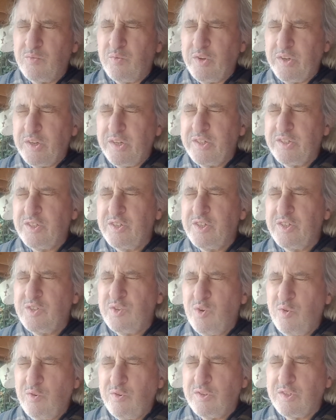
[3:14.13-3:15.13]
what is the
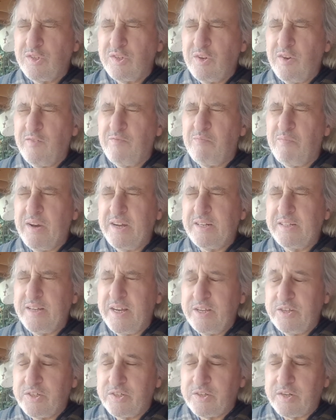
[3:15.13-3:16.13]
source of my
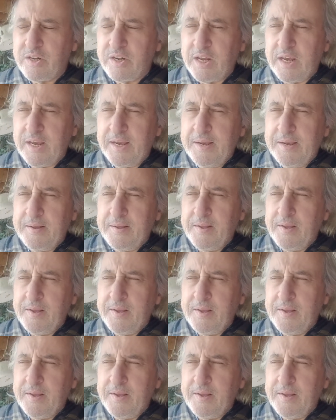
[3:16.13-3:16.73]
destiny?